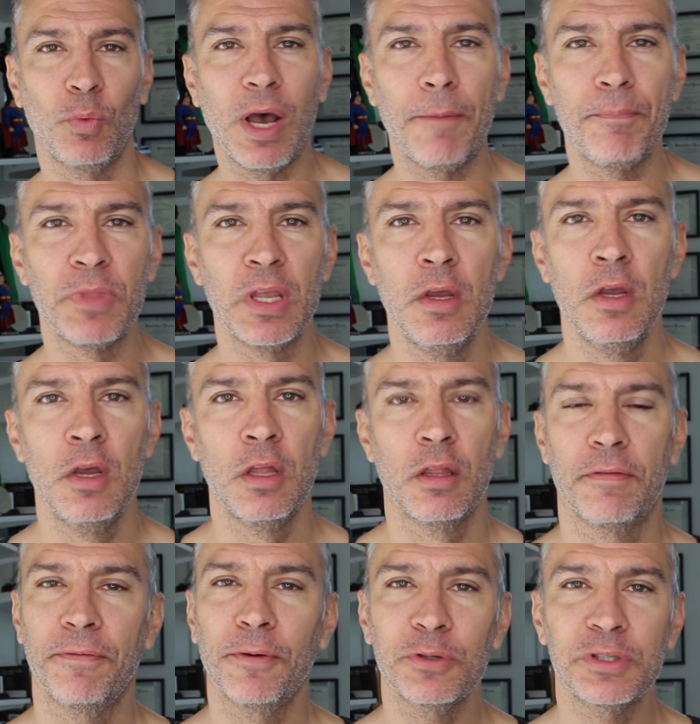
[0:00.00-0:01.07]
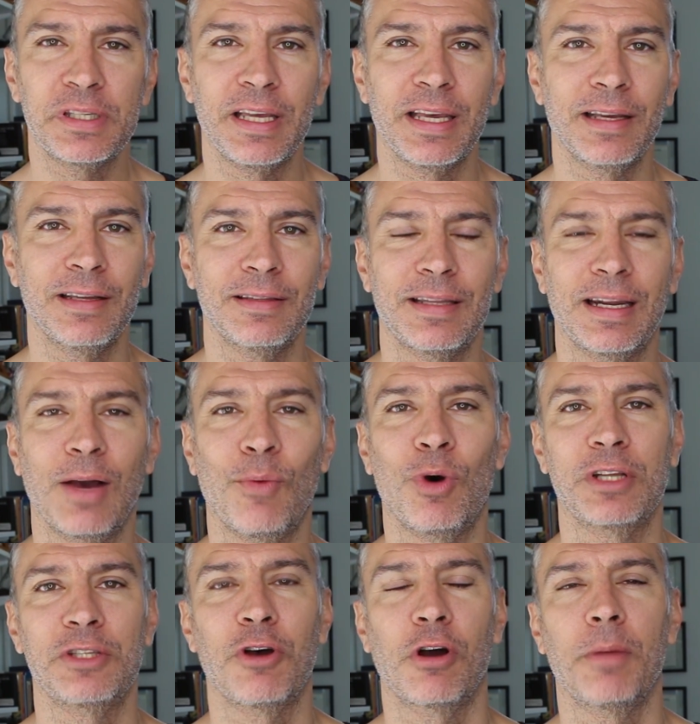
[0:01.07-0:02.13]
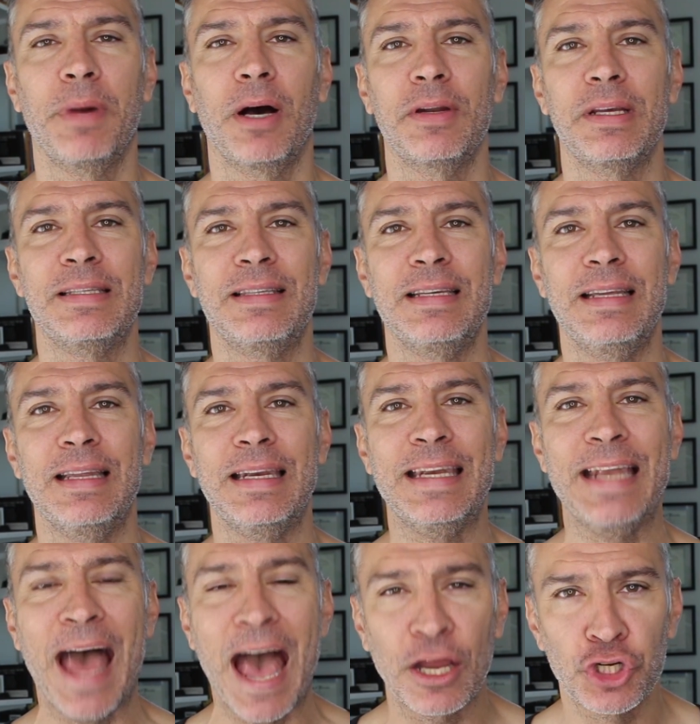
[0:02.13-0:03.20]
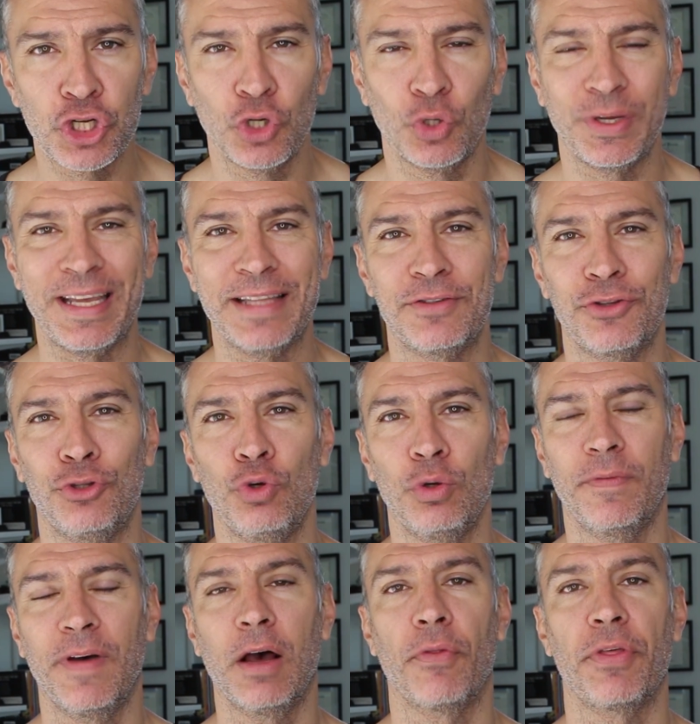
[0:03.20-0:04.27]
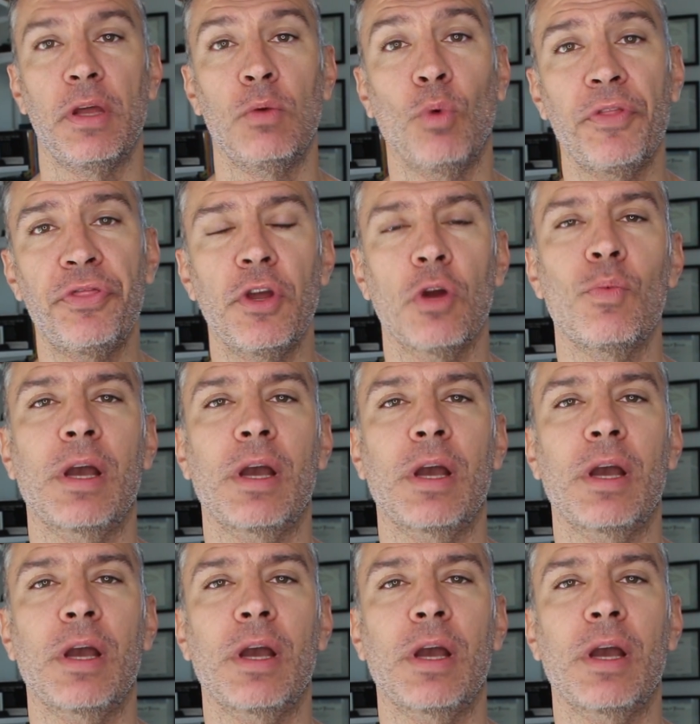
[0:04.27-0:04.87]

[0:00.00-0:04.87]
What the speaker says: Well, the first thing that I want to talk about is the National Institute of Health and what their